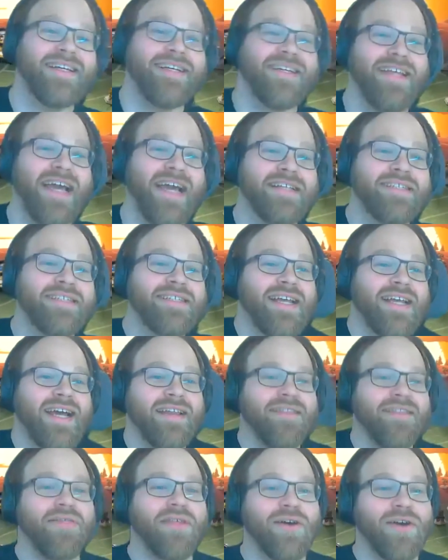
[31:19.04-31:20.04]
yeah, it's
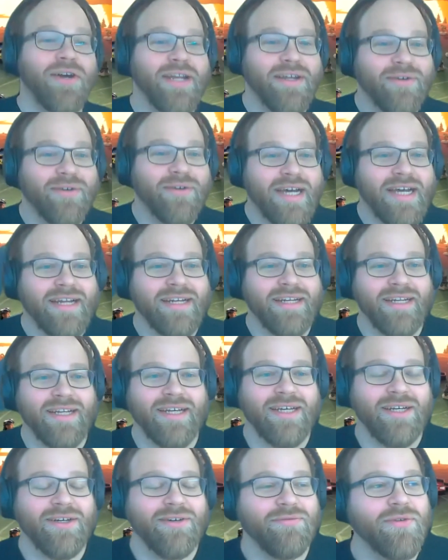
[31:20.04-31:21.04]
9:30 right
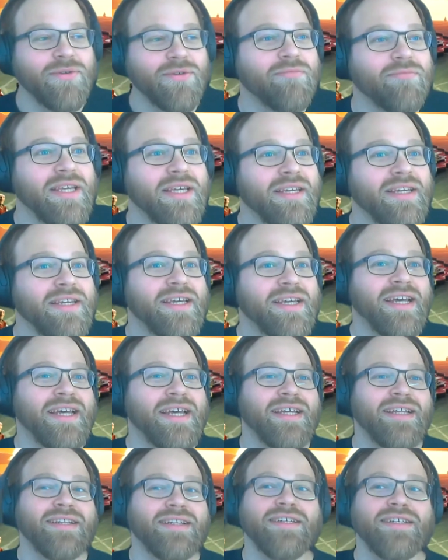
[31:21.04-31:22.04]
now for me.
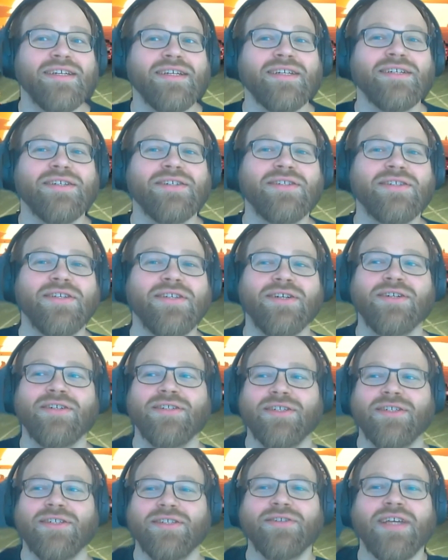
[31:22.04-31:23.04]
And so
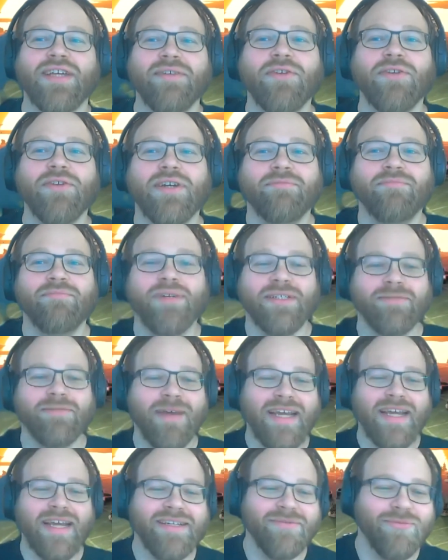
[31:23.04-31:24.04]
just to give you a
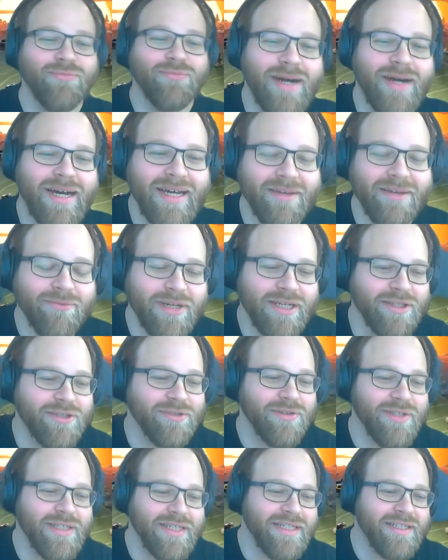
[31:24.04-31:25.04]
perspective why we are
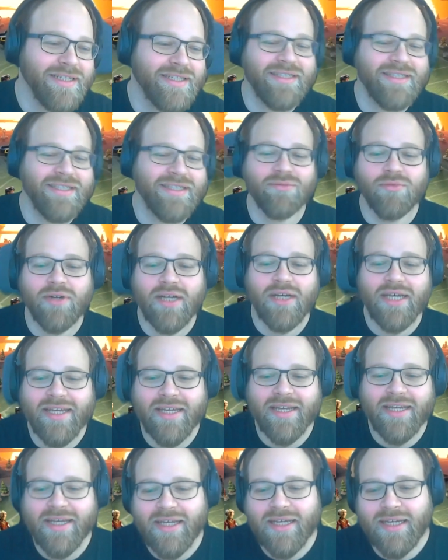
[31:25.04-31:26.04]
doing it this
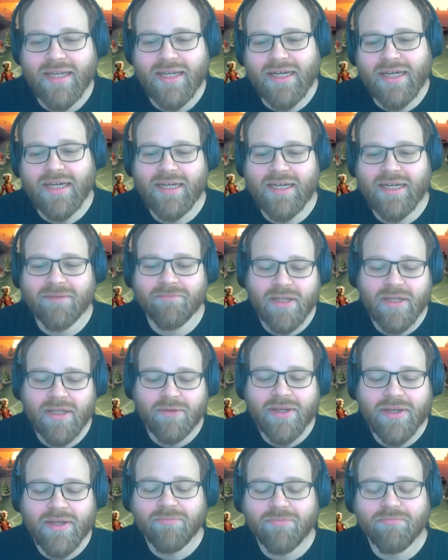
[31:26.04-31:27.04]
way,
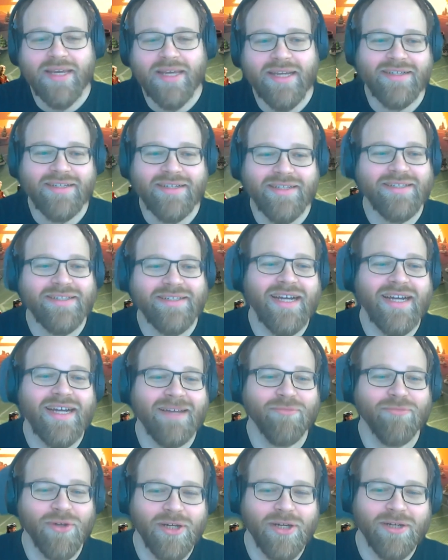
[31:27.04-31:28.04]
we've picked this
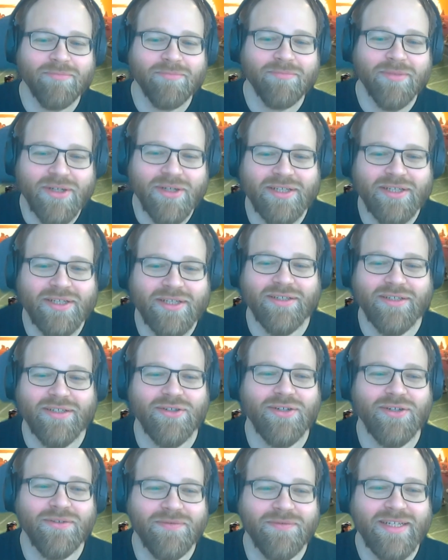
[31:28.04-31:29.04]
time not because it is
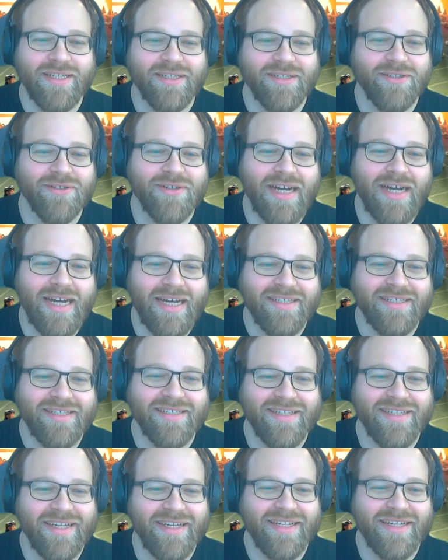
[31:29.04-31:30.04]
convenient to
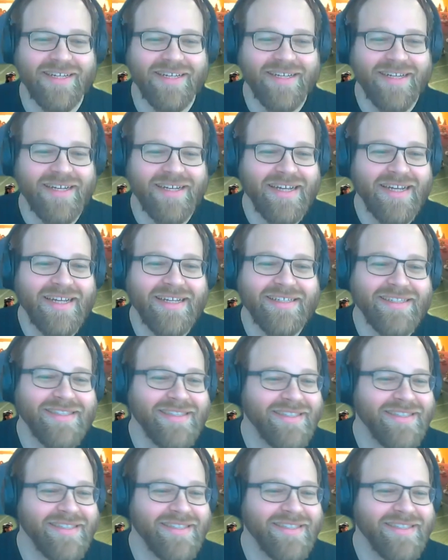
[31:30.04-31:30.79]
us. Like it's